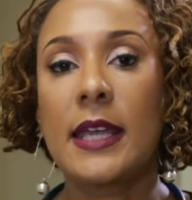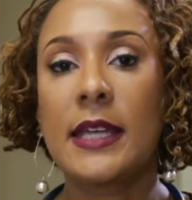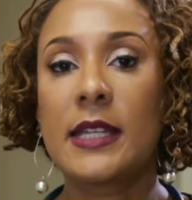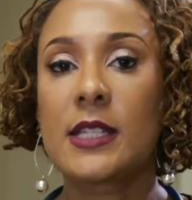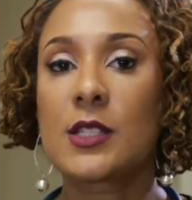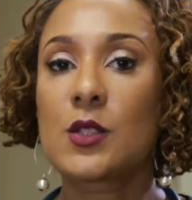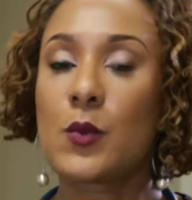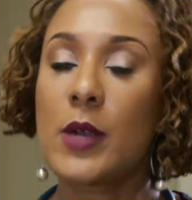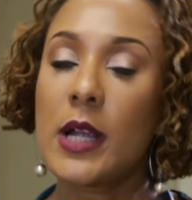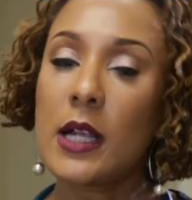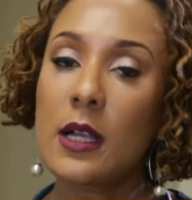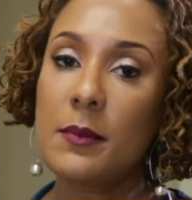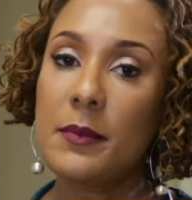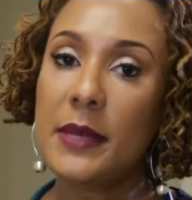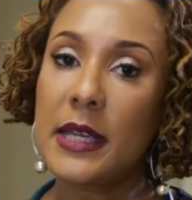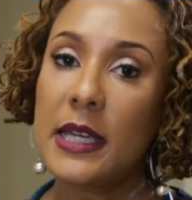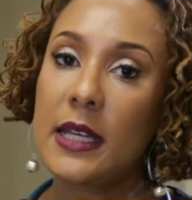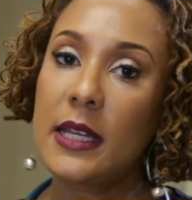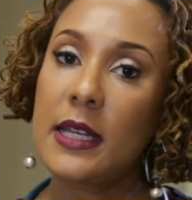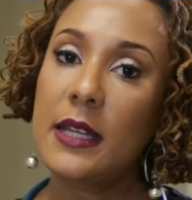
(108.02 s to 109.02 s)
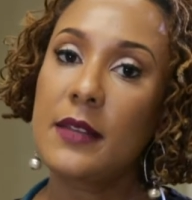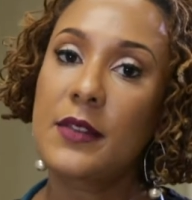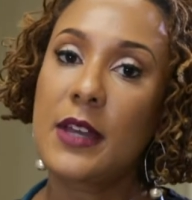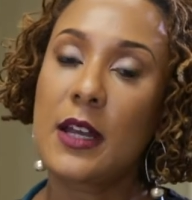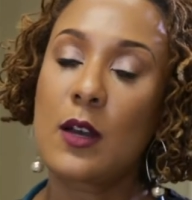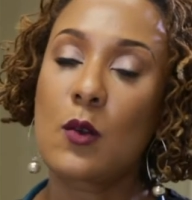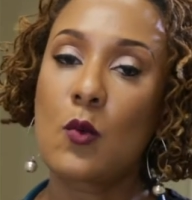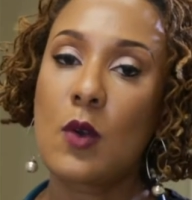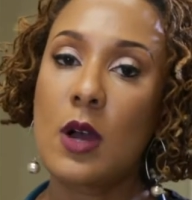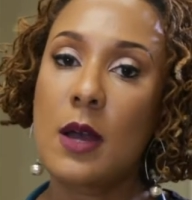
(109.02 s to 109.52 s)
It is recommended
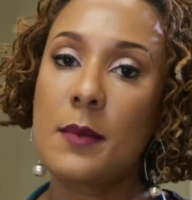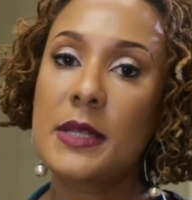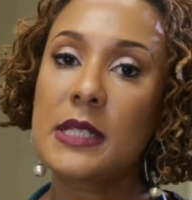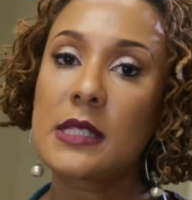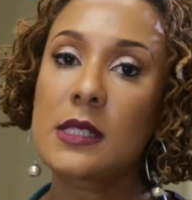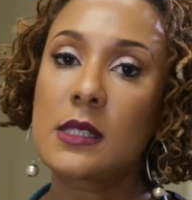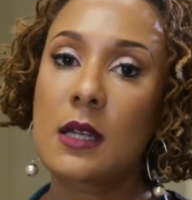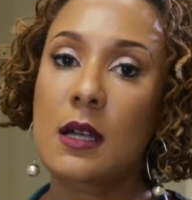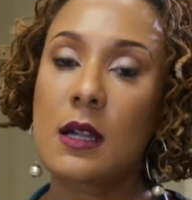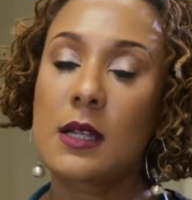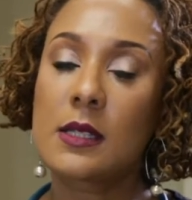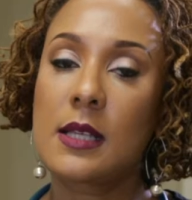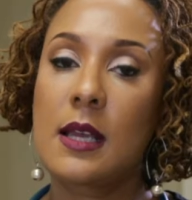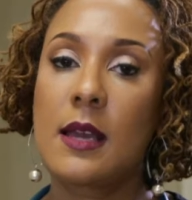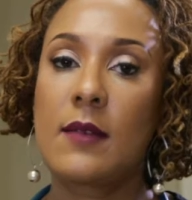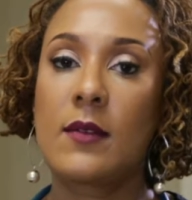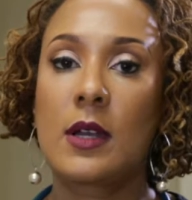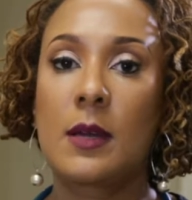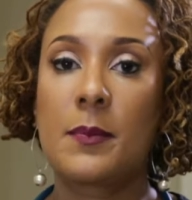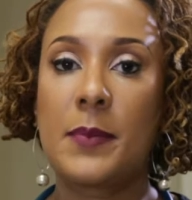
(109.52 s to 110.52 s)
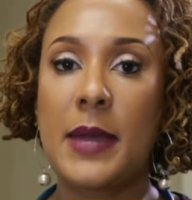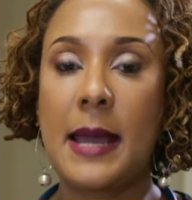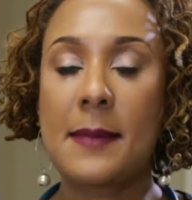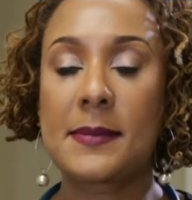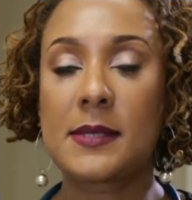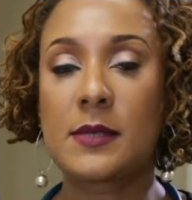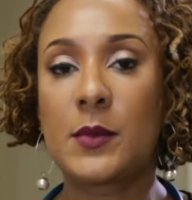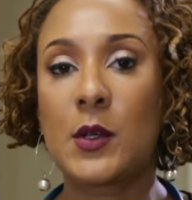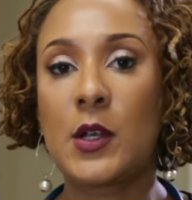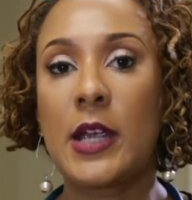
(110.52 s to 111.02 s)
that a woman starts having a
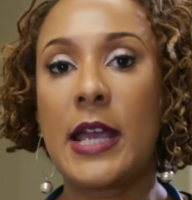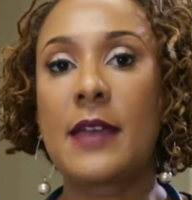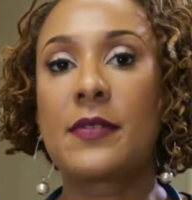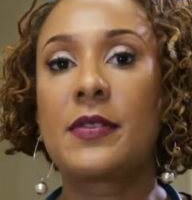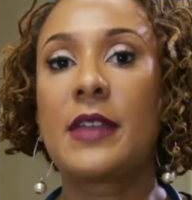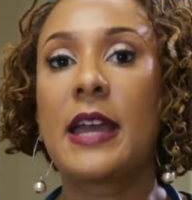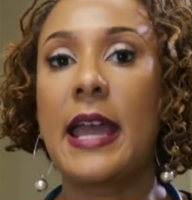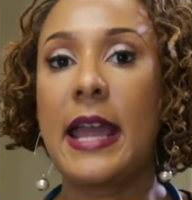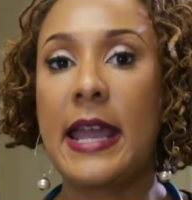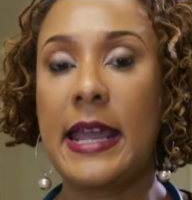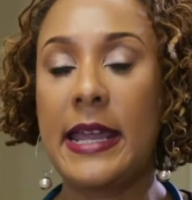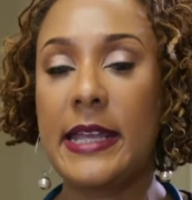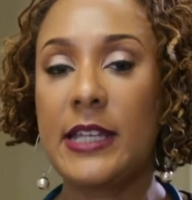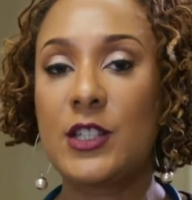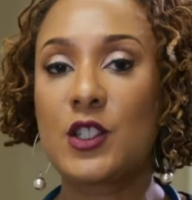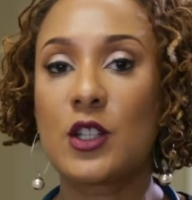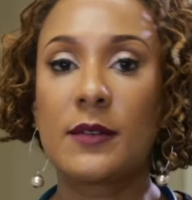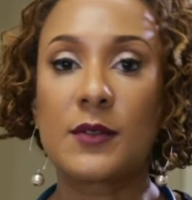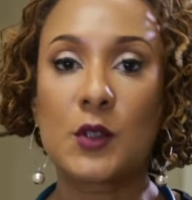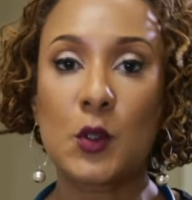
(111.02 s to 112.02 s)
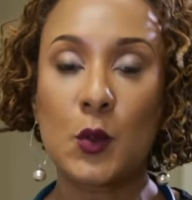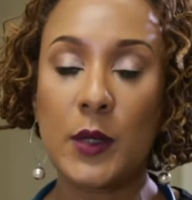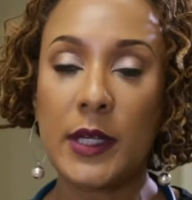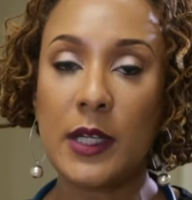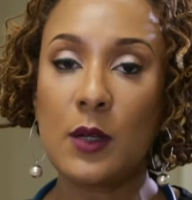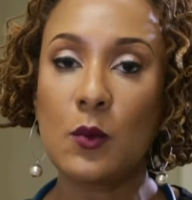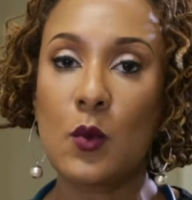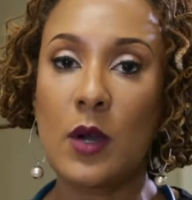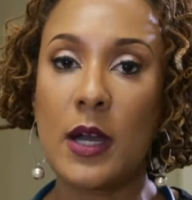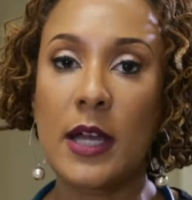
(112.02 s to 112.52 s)
pap smear at the age of
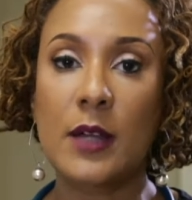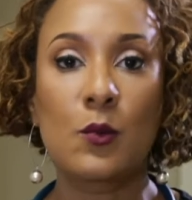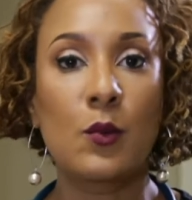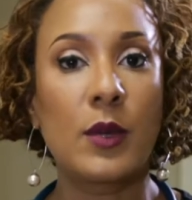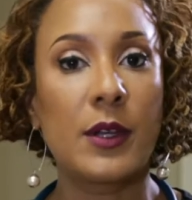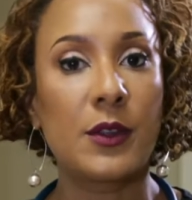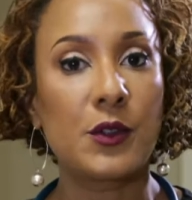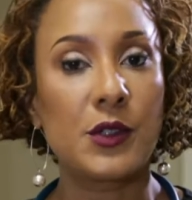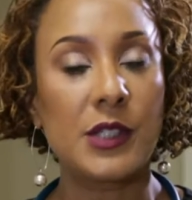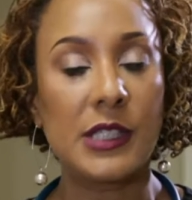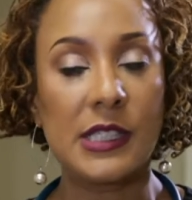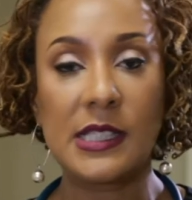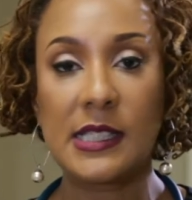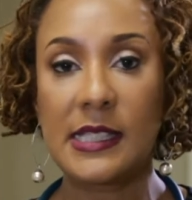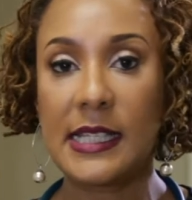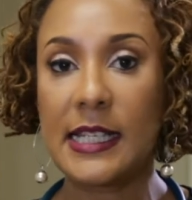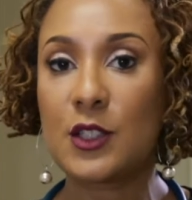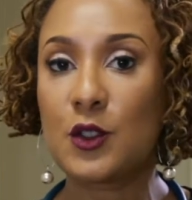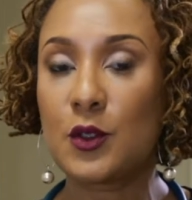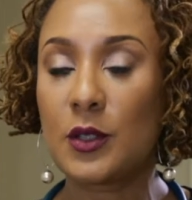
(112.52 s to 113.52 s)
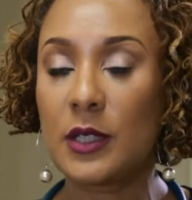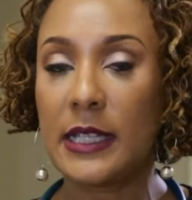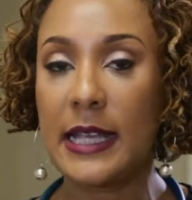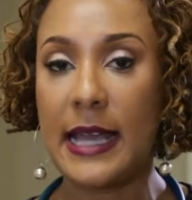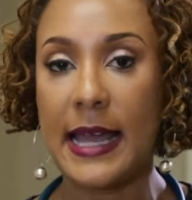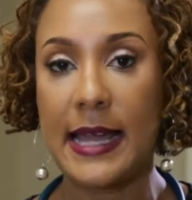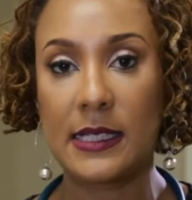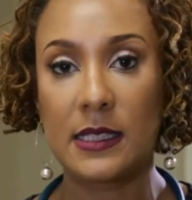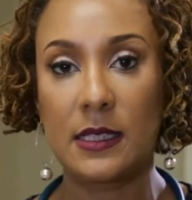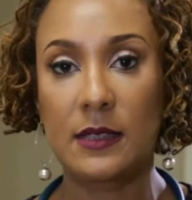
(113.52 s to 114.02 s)
21, whether she's
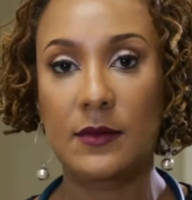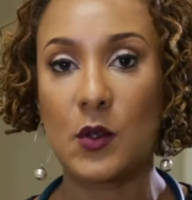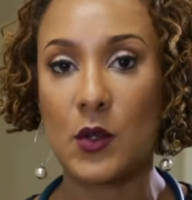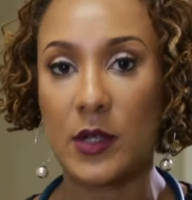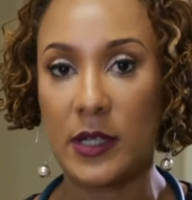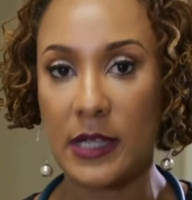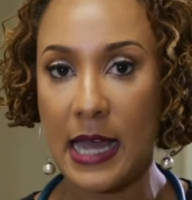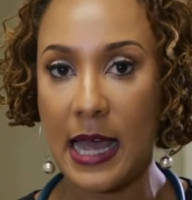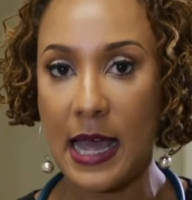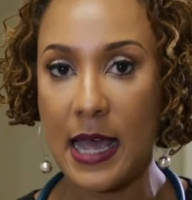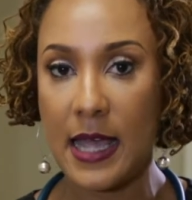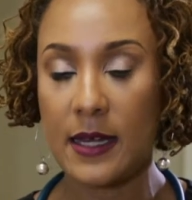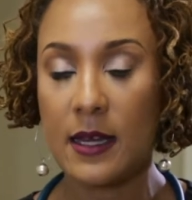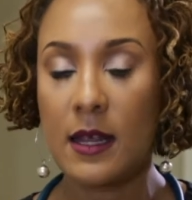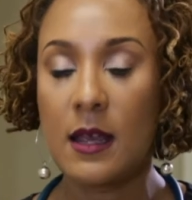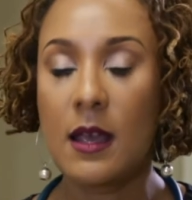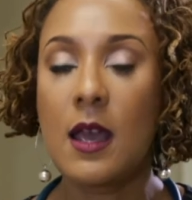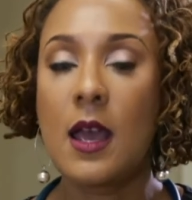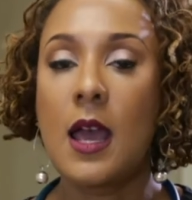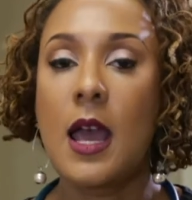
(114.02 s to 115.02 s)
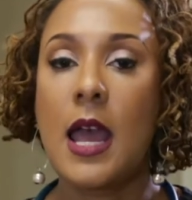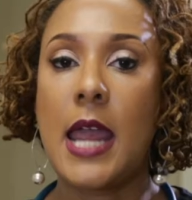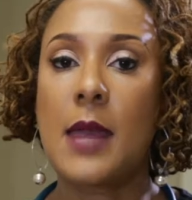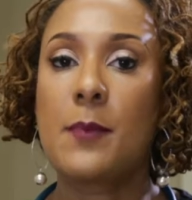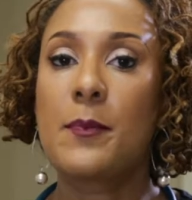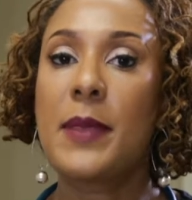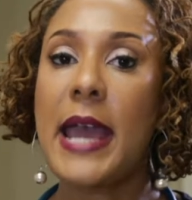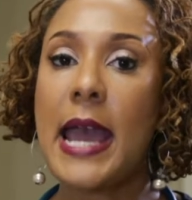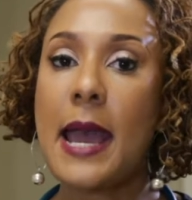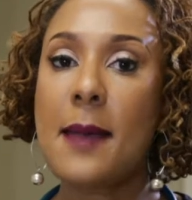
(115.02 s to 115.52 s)
sexually active or not.
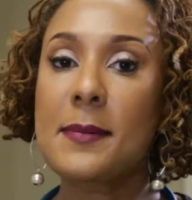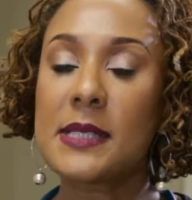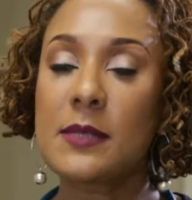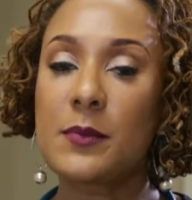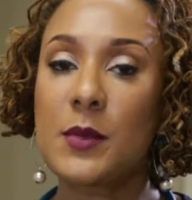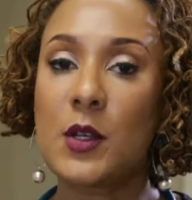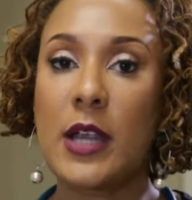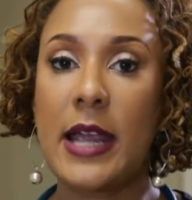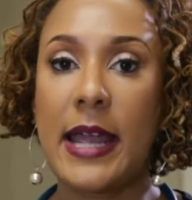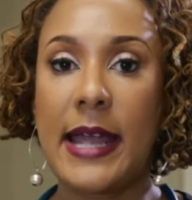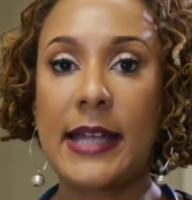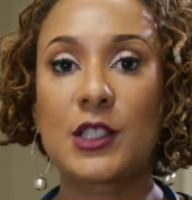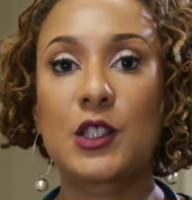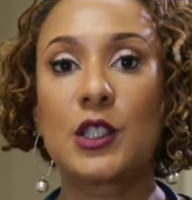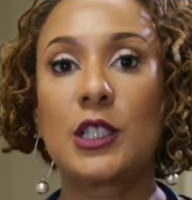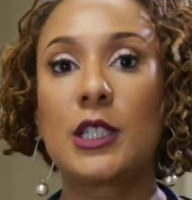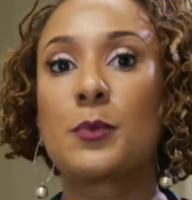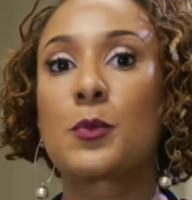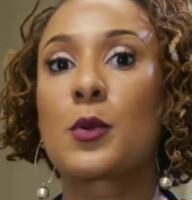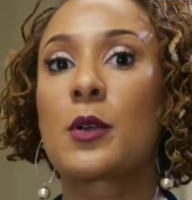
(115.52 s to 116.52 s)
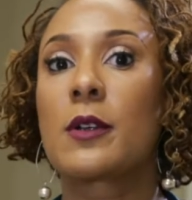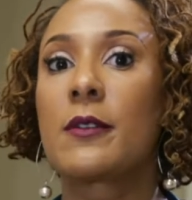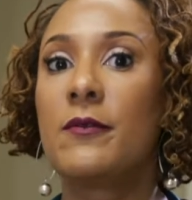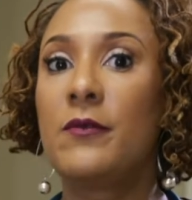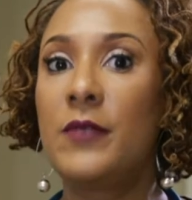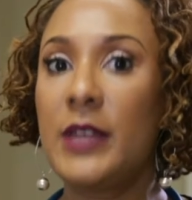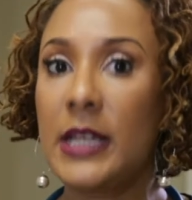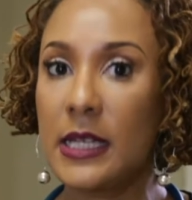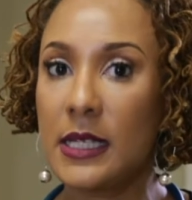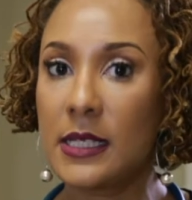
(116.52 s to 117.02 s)
A pap smear actually
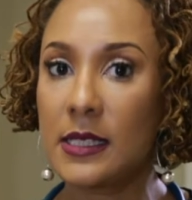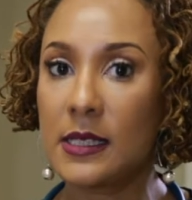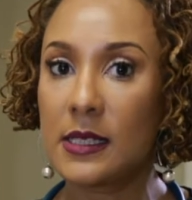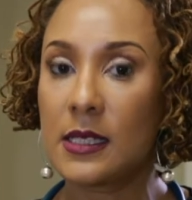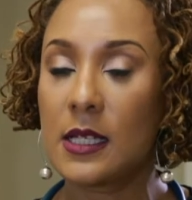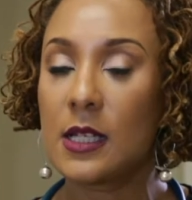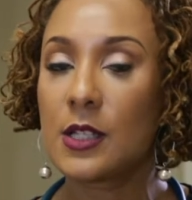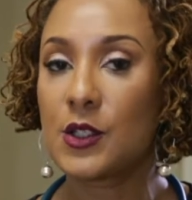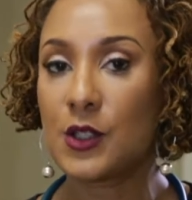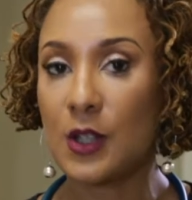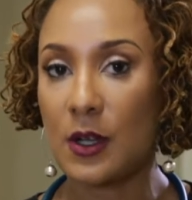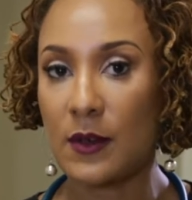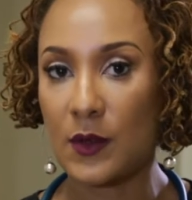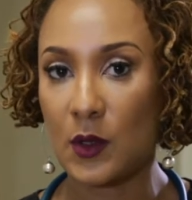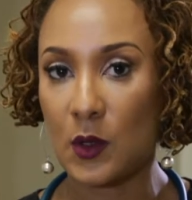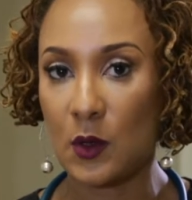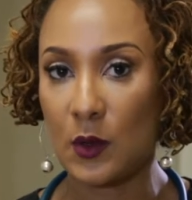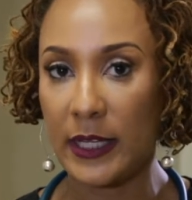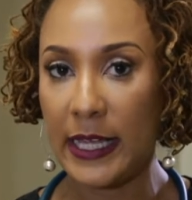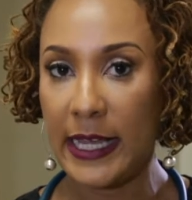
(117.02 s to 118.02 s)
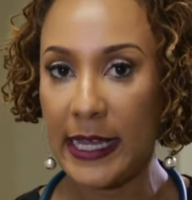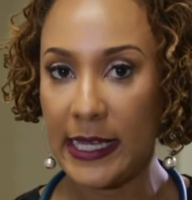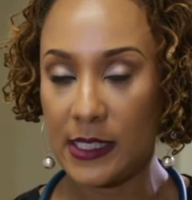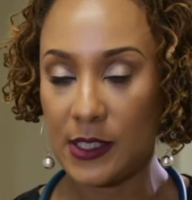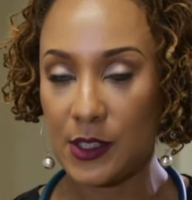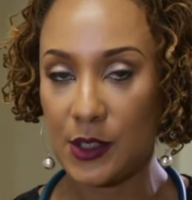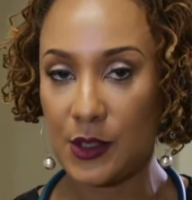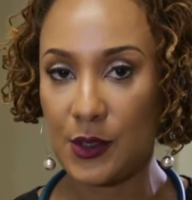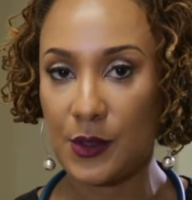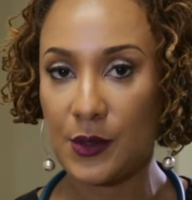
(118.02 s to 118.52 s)
prevents cervical
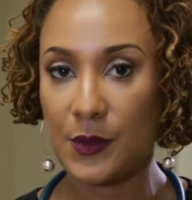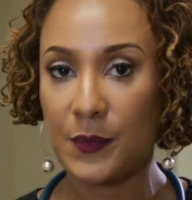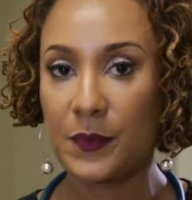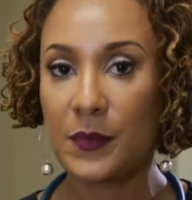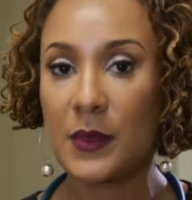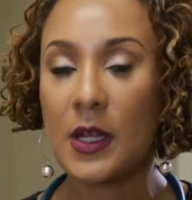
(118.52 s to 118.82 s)
cancer.